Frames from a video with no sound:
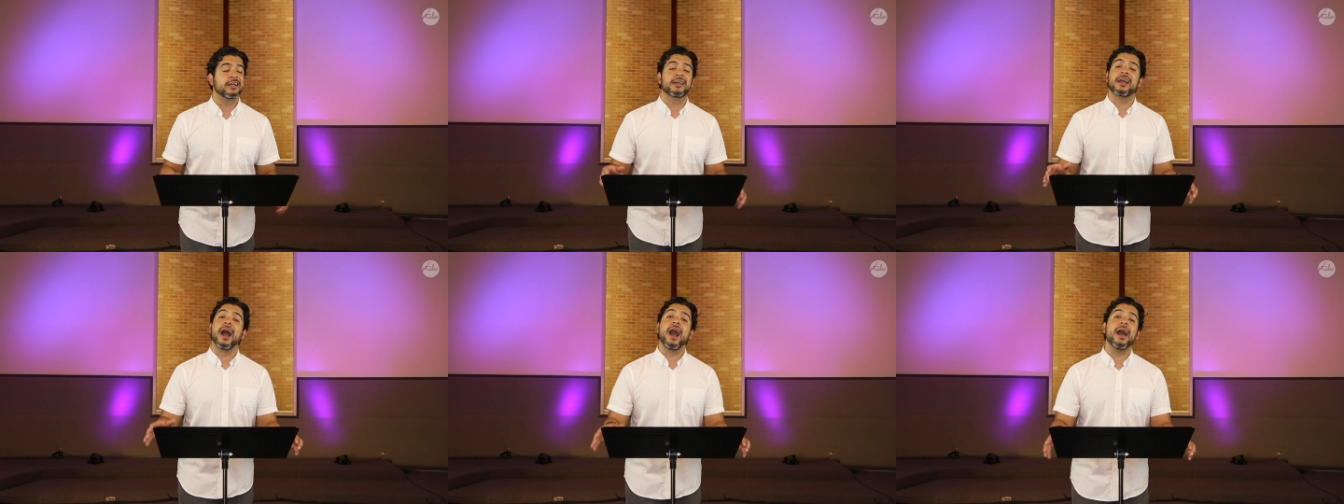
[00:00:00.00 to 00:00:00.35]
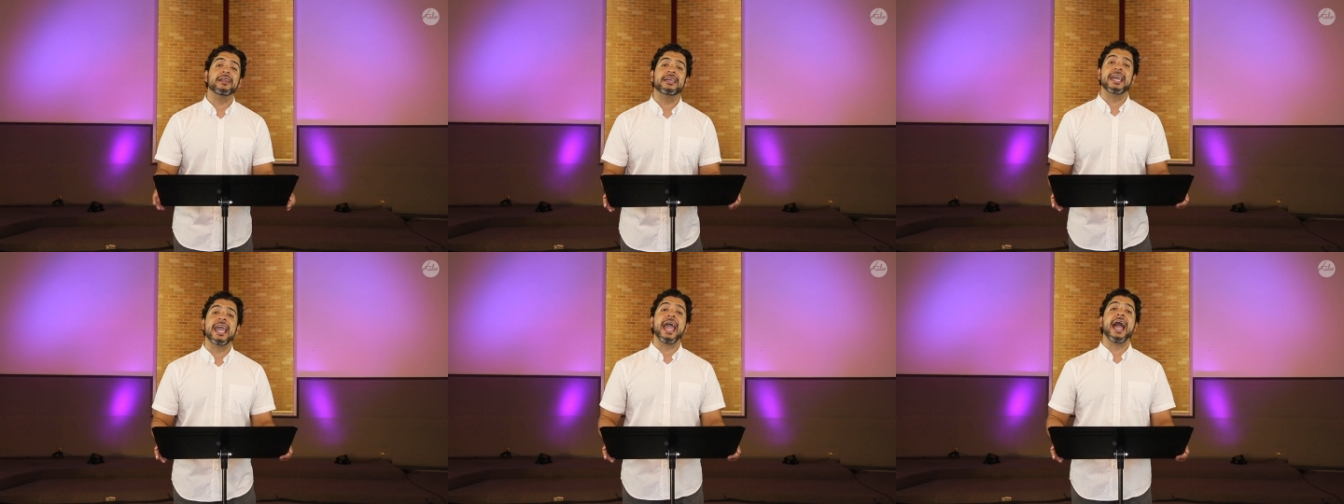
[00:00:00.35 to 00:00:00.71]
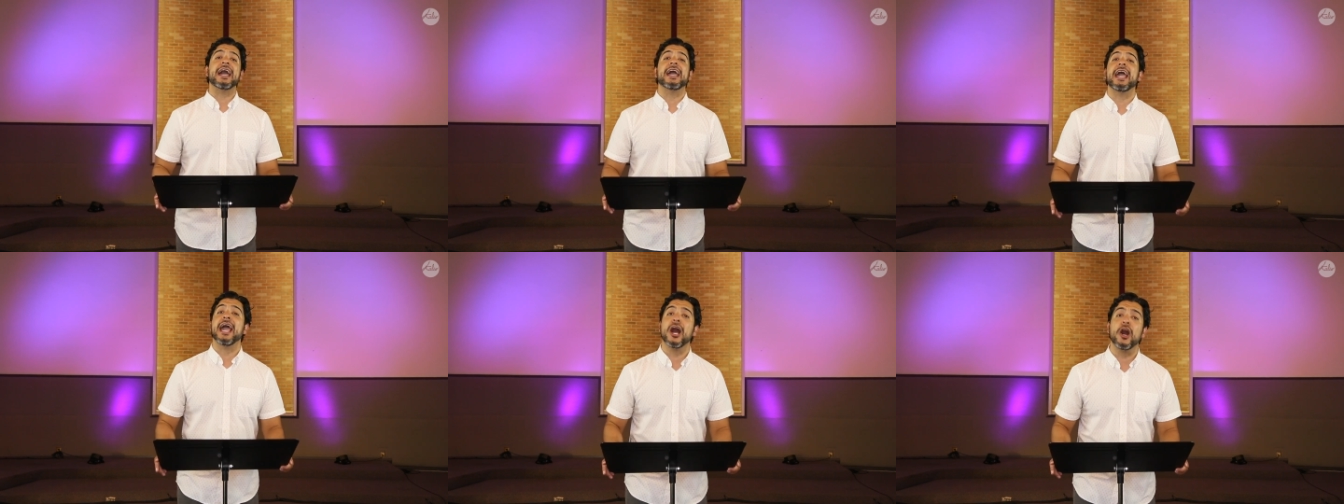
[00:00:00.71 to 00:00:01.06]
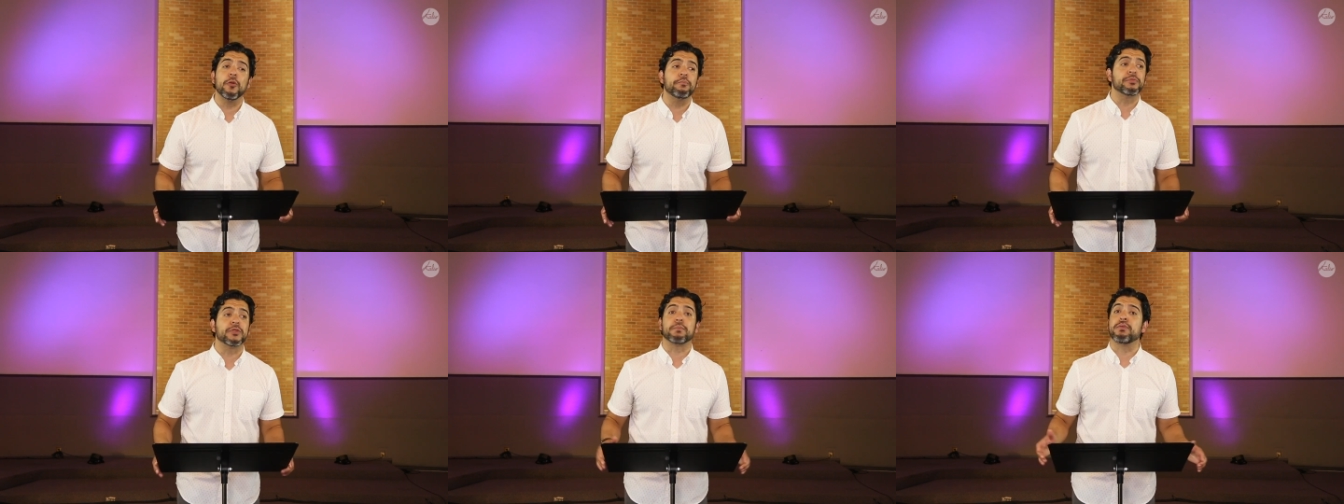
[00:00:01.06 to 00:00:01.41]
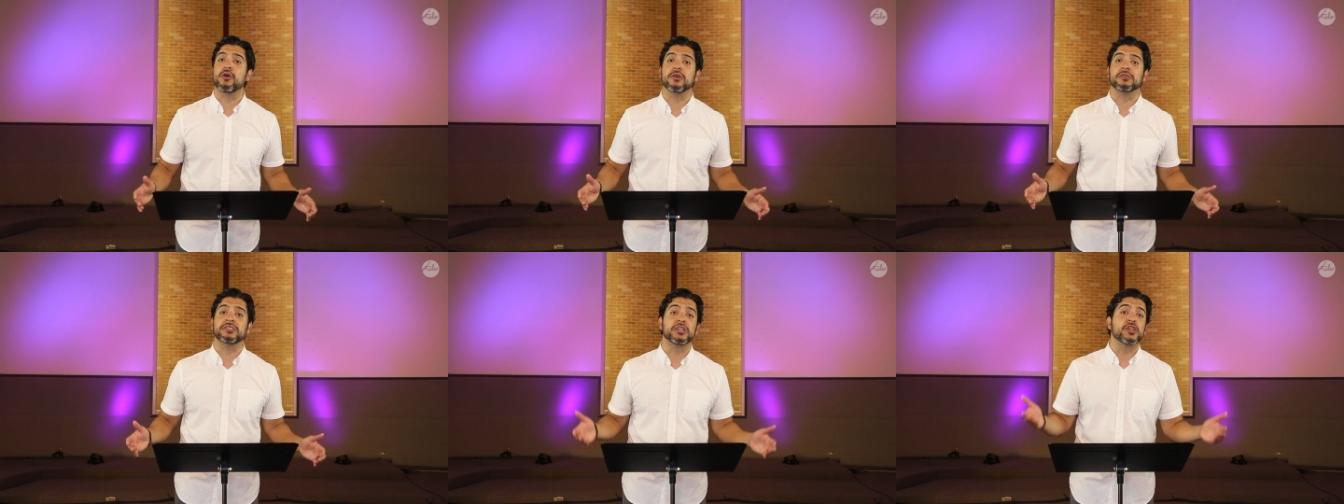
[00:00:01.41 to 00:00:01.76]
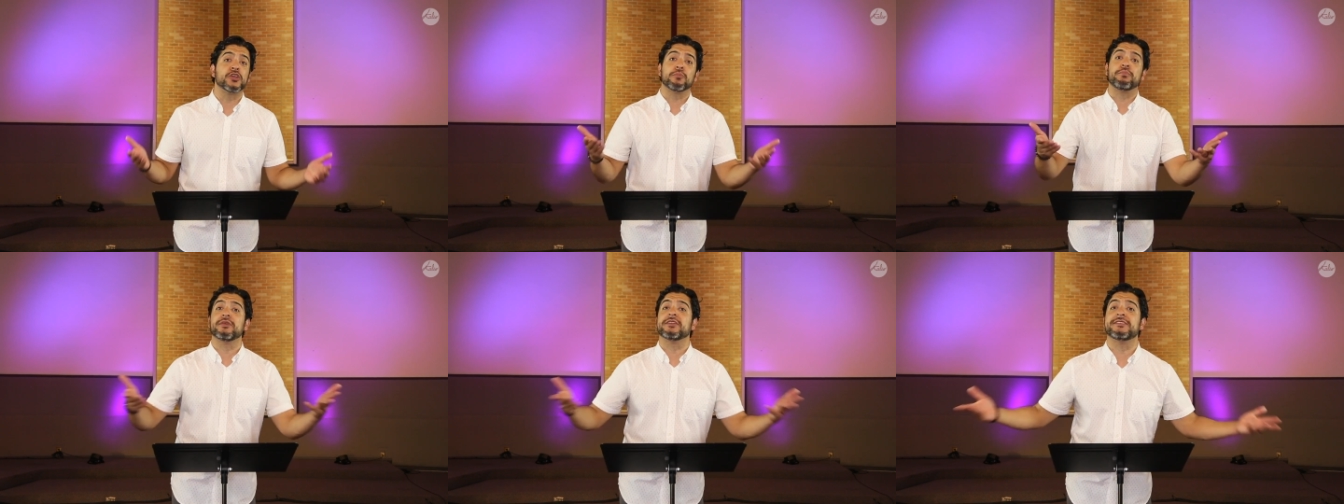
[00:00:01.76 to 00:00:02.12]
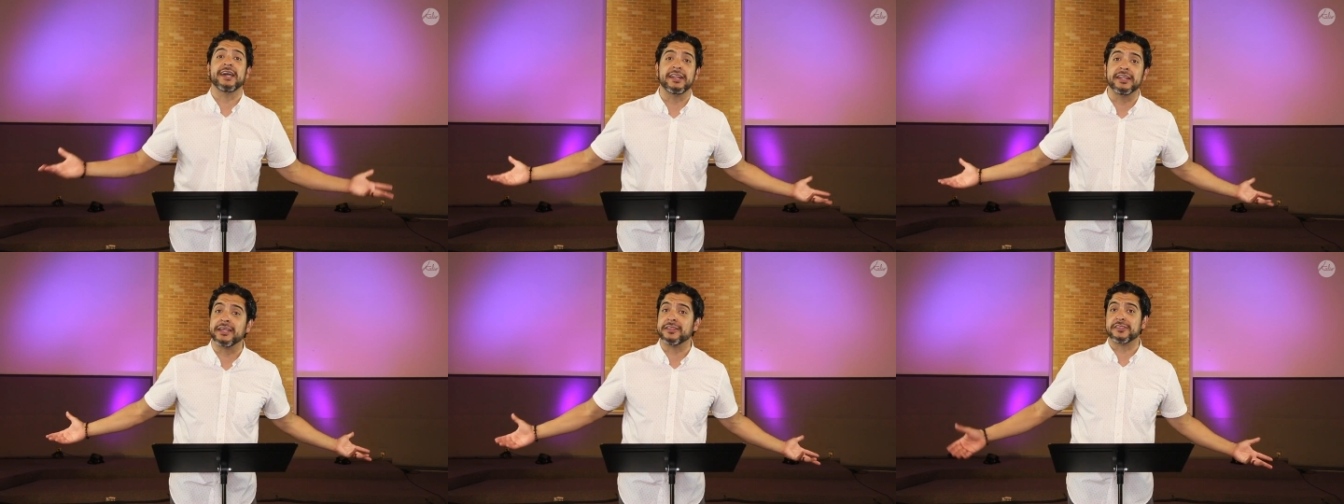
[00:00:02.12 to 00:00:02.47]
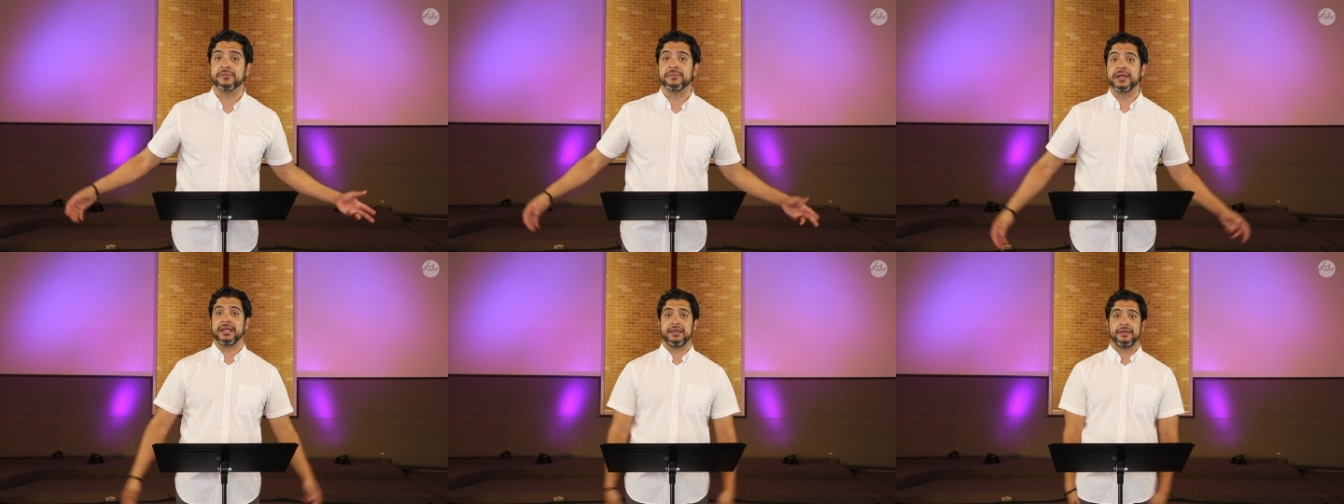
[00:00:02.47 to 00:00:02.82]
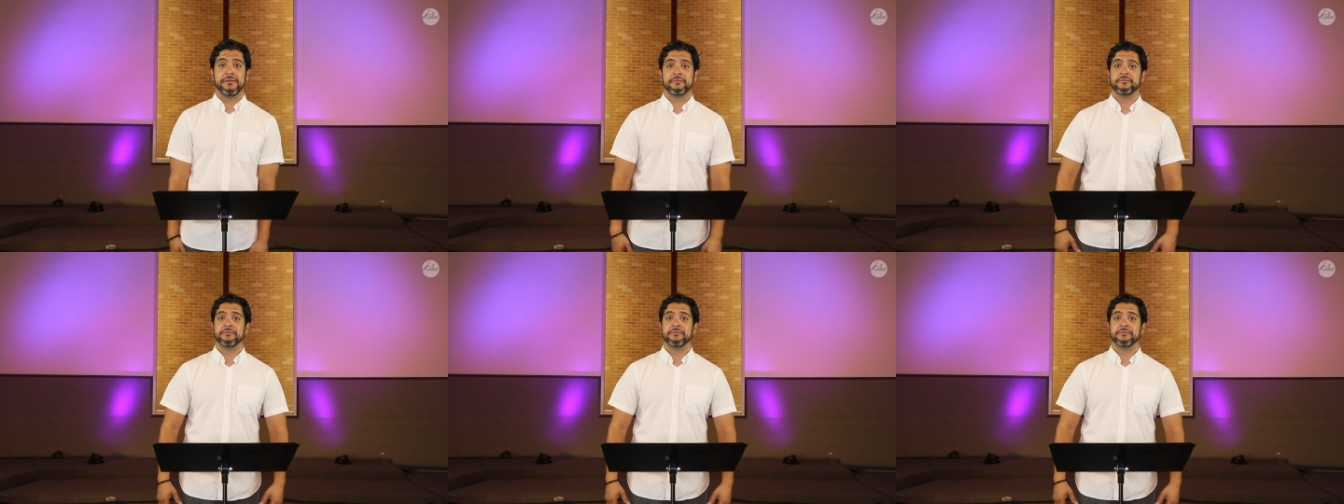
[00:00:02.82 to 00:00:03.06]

God can't help the person you're pretending to be.